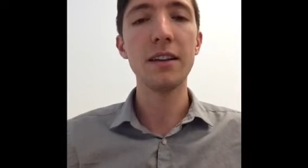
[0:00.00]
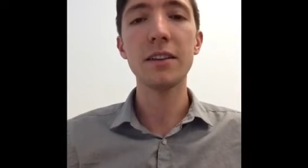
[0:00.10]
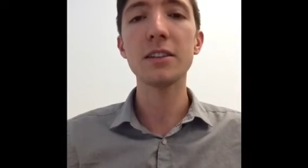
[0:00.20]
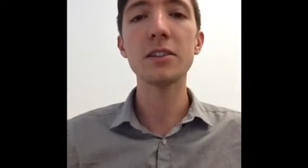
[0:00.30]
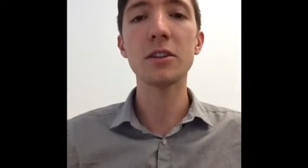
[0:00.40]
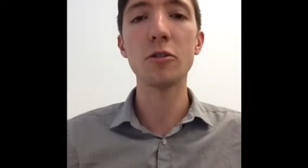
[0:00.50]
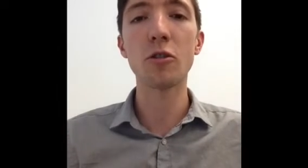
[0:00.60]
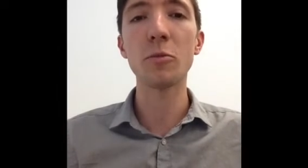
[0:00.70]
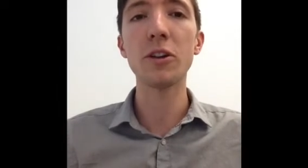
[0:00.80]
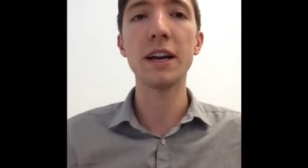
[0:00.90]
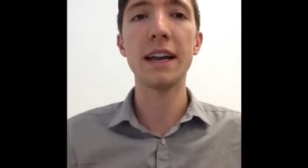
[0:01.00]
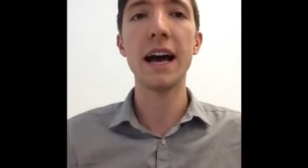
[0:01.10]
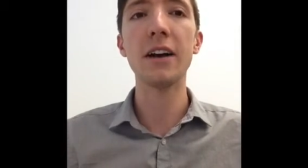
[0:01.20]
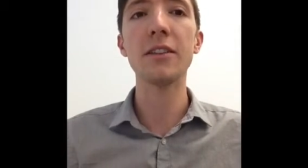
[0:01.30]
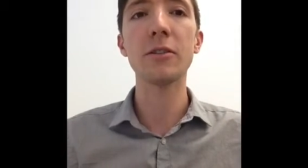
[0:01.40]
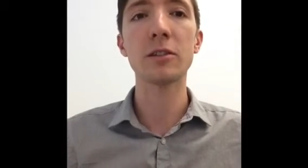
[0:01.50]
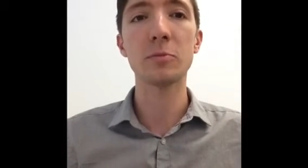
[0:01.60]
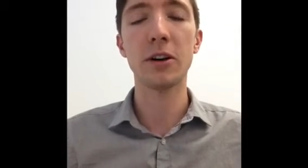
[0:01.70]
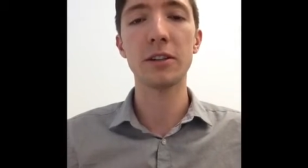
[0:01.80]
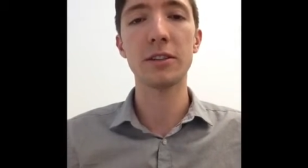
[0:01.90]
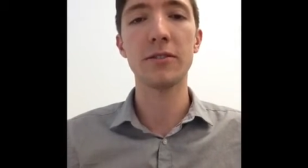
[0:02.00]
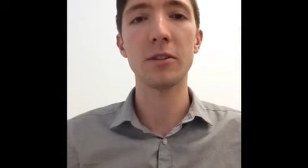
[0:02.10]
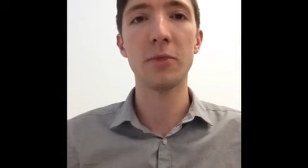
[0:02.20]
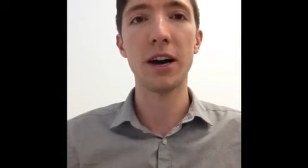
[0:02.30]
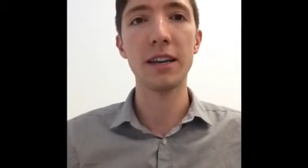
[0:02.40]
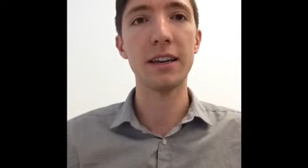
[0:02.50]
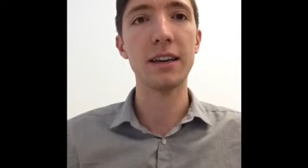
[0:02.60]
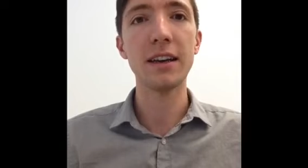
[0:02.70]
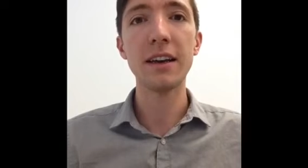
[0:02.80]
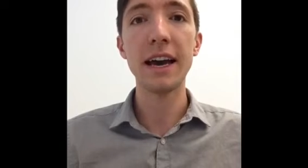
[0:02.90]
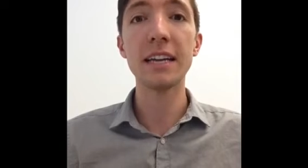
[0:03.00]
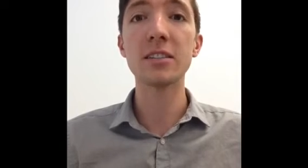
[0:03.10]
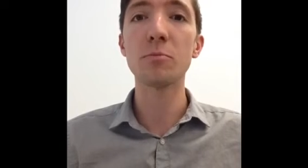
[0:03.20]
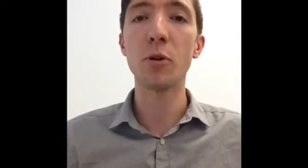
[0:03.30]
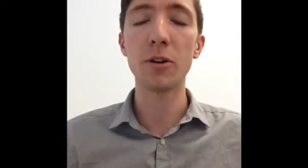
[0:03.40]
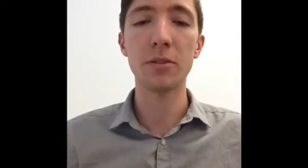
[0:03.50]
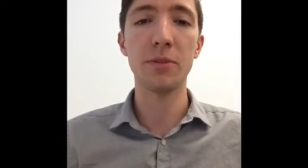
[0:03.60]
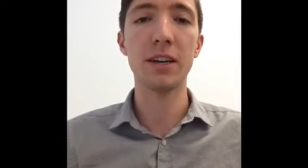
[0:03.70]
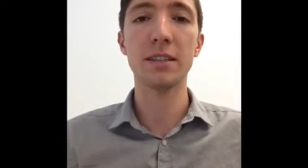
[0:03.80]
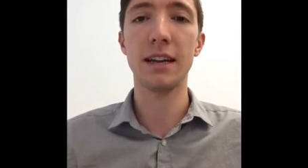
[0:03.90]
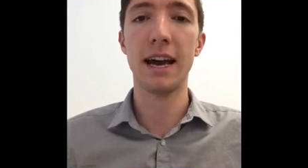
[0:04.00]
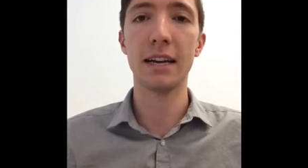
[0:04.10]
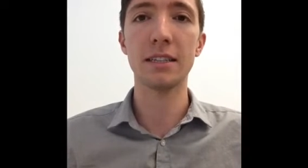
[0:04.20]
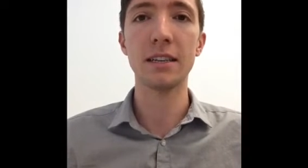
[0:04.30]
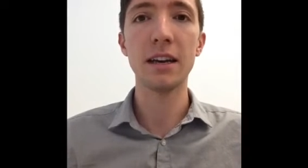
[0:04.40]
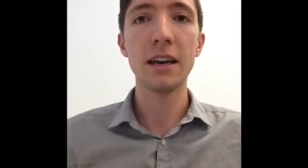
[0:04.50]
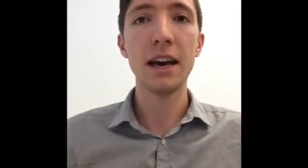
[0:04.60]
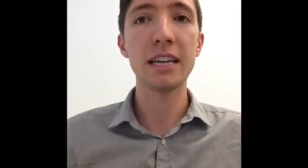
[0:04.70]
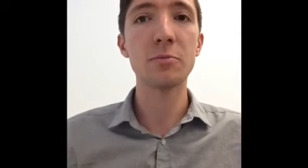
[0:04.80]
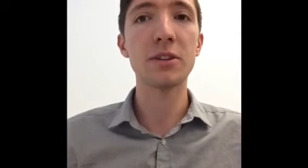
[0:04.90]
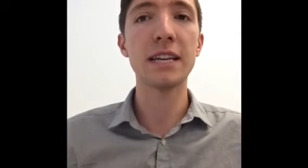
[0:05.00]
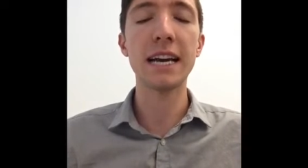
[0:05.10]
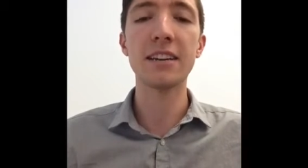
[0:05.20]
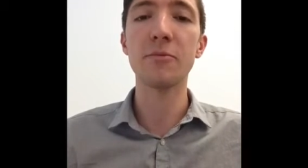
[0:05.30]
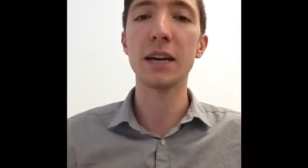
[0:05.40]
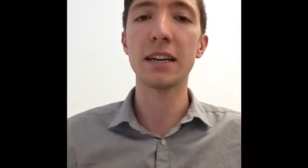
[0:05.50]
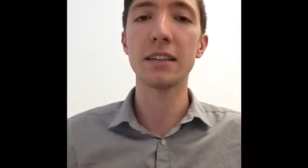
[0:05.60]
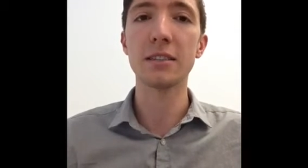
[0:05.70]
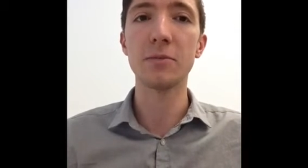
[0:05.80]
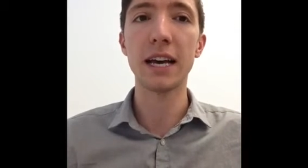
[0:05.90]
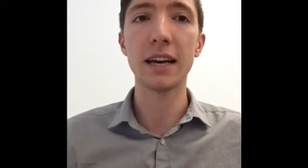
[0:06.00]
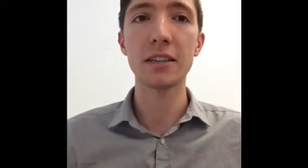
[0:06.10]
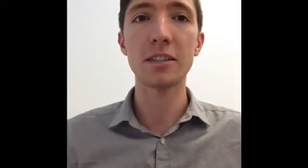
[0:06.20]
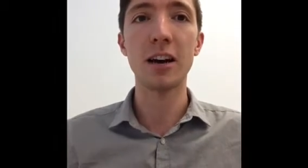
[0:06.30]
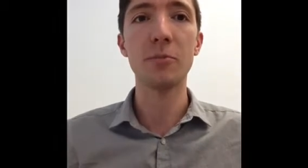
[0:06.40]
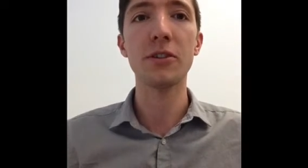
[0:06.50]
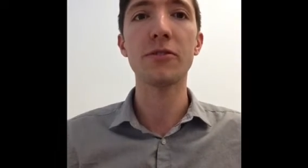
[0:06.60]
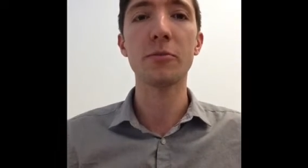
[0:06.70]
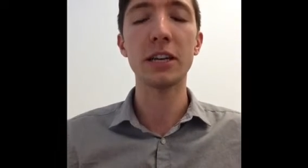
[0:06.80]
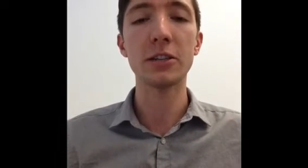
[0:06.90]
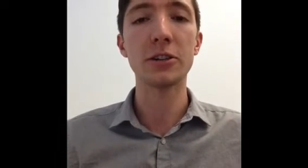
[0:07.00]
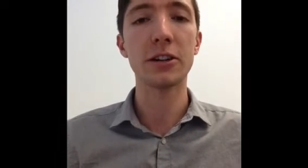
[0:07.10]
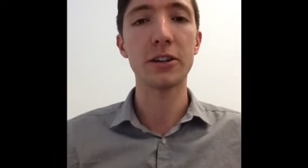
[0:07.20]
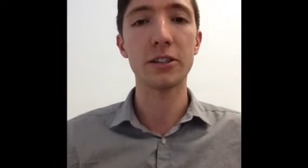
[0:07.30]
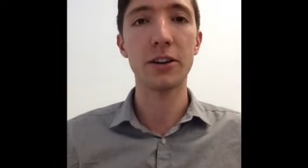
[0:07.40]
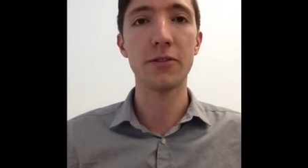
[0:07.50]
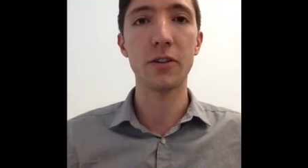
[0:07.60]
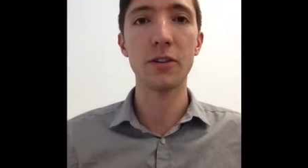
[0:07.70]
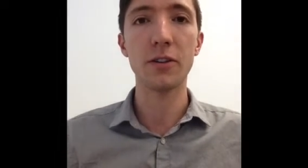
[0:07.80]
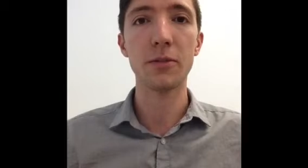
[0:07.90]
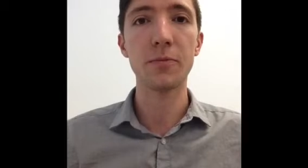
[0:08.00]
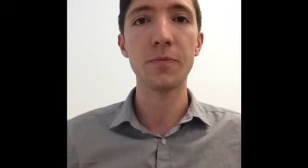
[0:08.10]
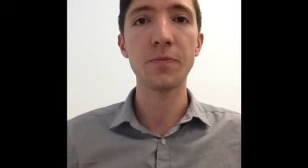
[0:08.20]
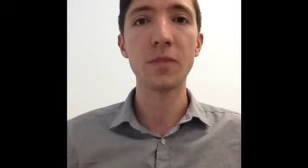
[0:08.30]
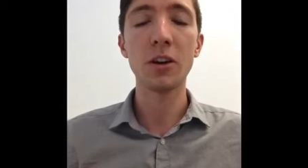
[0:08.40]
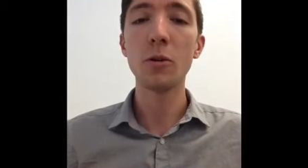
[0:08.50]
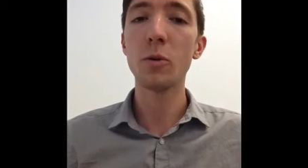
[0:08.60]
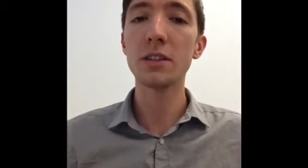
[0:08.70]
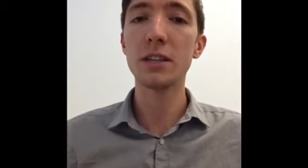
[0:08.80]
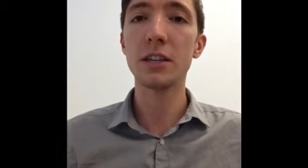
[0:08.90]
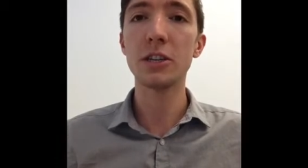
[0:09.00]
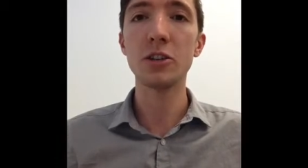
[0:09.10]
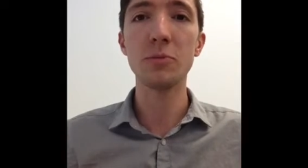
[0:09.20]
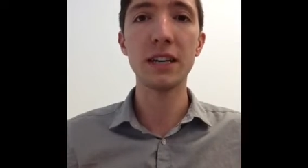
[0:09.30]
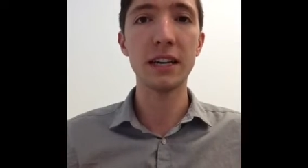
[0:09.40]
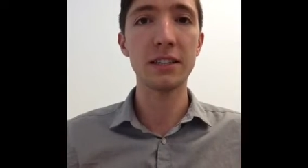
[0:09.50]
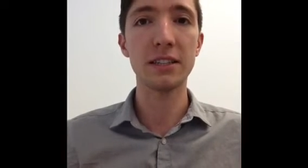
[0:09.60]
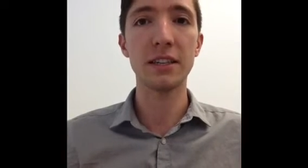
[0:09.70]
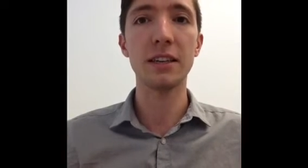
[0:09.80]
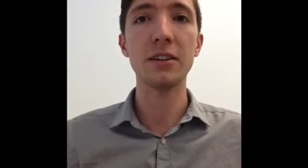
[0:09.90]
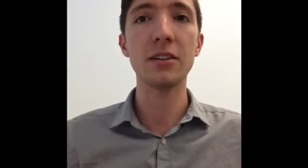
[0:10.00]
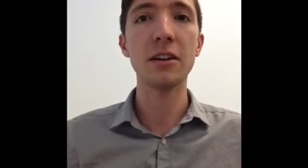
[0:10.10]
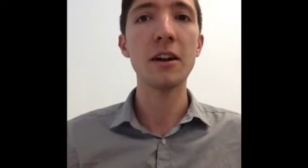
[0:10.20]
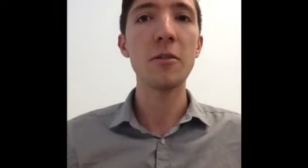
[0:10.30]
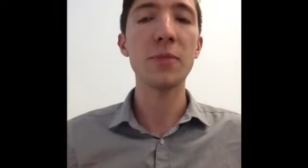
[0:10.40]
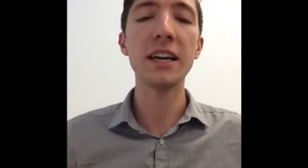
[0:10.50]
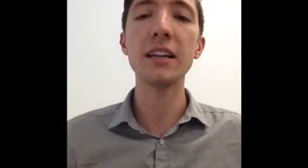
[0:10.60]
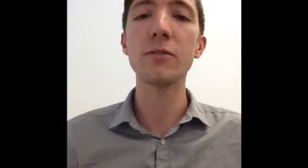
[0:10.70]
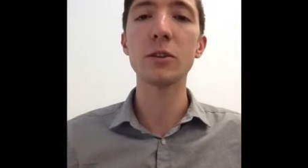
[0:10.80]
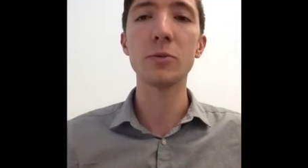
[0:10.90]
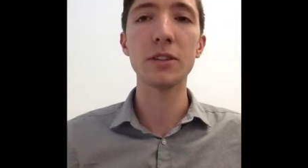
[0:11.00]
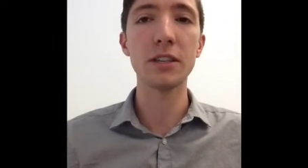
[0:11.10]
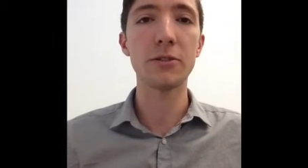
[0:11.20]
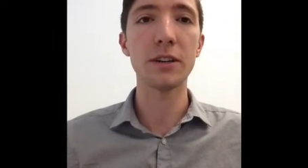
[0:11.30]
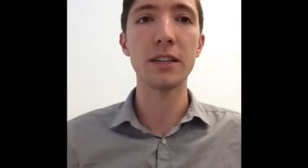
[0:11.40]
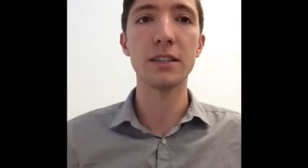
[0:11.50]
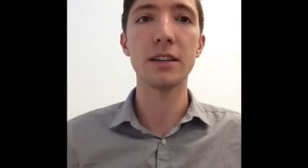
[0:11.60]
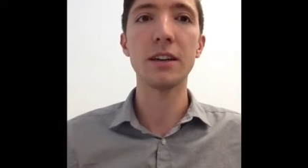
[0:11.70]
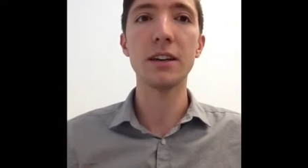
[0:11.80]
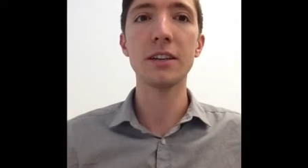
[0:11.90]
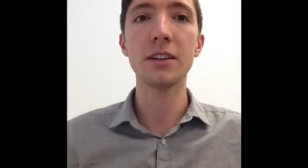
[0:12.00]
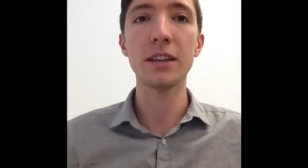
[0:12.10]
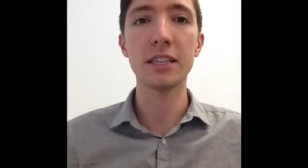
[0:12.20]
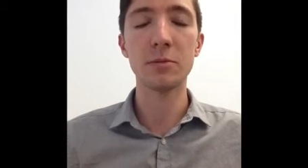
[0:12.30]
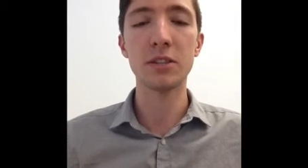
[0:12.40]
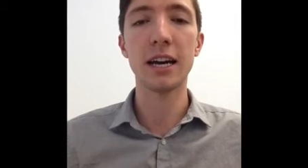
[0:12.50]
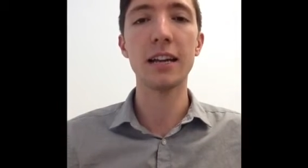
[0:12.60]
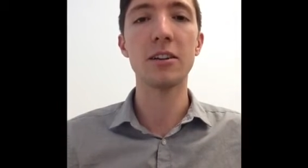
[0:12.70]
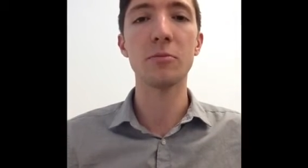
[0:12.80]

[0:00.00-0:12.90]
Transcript: This is a normal and healthy response of your body and is important because it acts as a protective mechanism that can stop you from injuring yourself further. Once the tissue begins to heal, pain levels will decrease until they subside